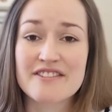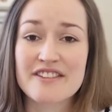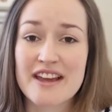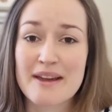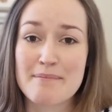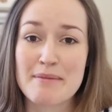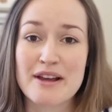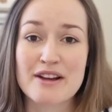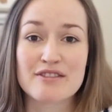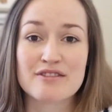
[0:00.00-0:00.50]
can
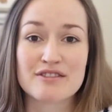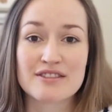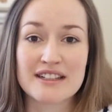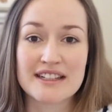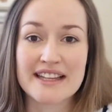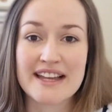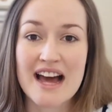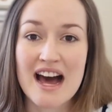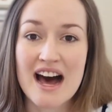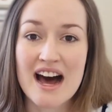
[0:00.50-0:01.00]
be a
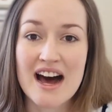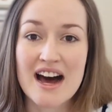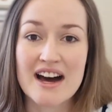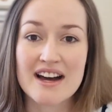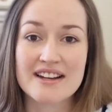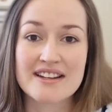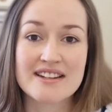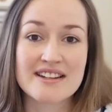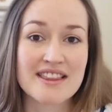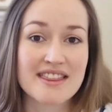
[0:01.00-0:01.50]
really
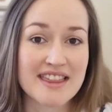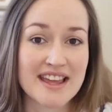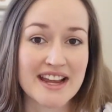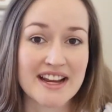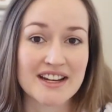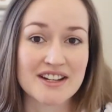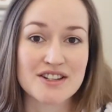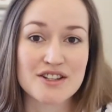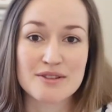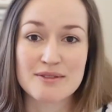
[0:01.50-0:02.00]
hard
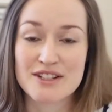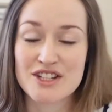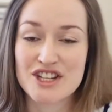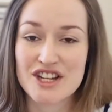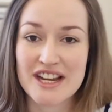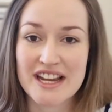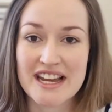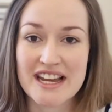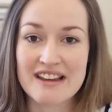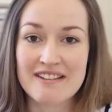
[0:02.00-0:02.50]
thing to
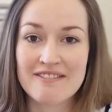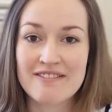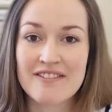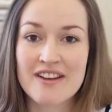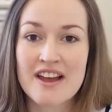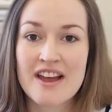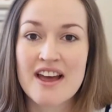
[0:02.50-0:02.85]
achieve.